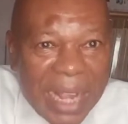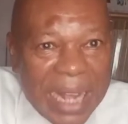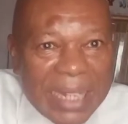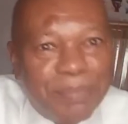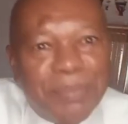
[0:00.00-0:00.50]

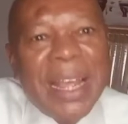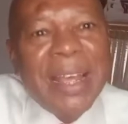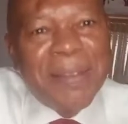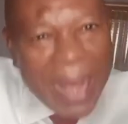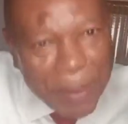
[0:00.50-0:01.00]
And
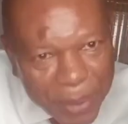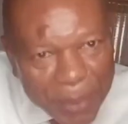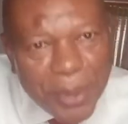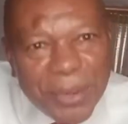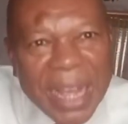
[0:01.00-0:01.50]
there are
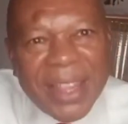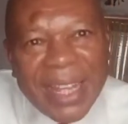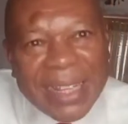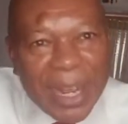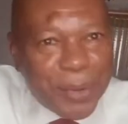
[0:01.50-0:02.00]
people right
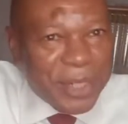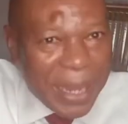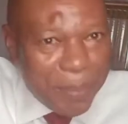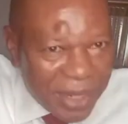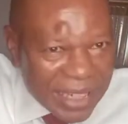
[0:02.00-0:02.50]
there that will
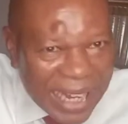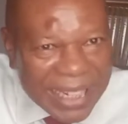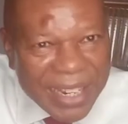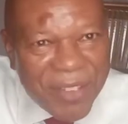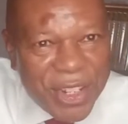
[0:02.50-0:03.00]
say, please, I
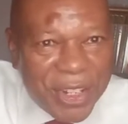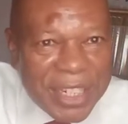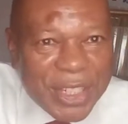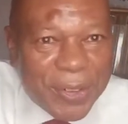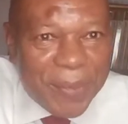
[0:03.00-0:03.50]
need a video
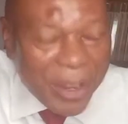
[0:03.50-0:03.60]
editor.